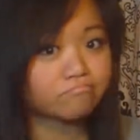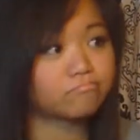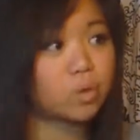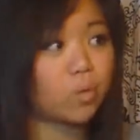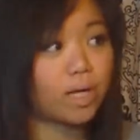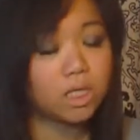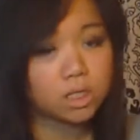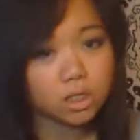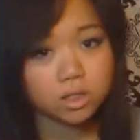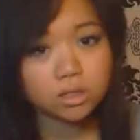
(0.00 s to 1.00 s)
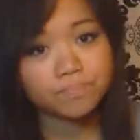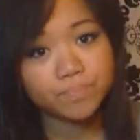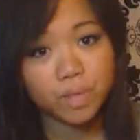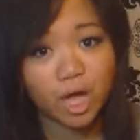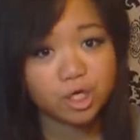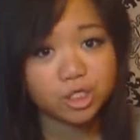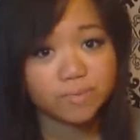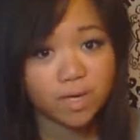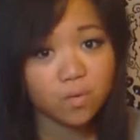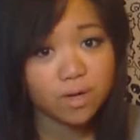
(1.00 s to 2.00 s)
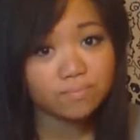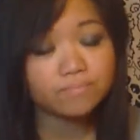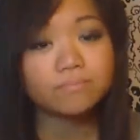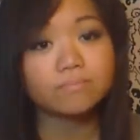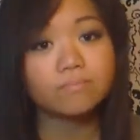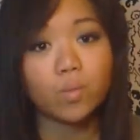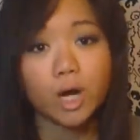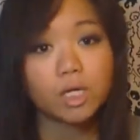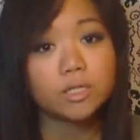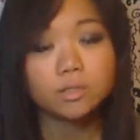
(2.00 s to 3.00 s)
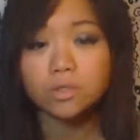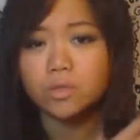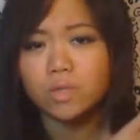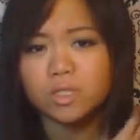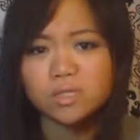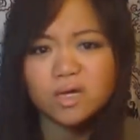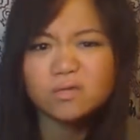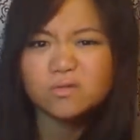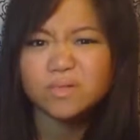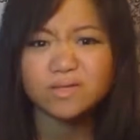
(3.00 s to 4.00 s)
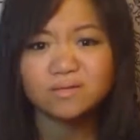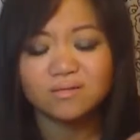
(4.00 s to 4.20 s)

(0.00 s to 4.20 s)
20 seats. Can you just pick one? Why do you want to sit next to me?